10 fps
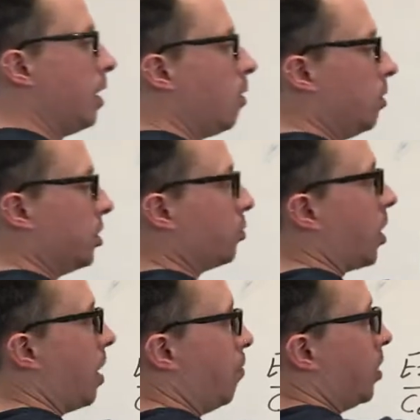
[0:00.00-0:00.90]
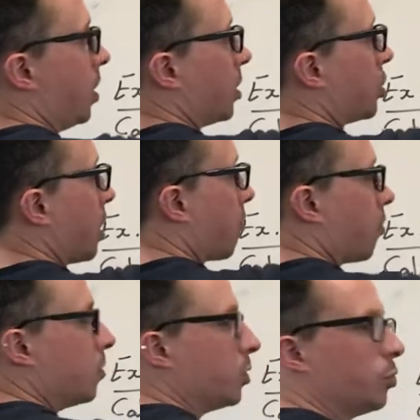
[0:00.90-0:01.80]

which is what mph stands for, which is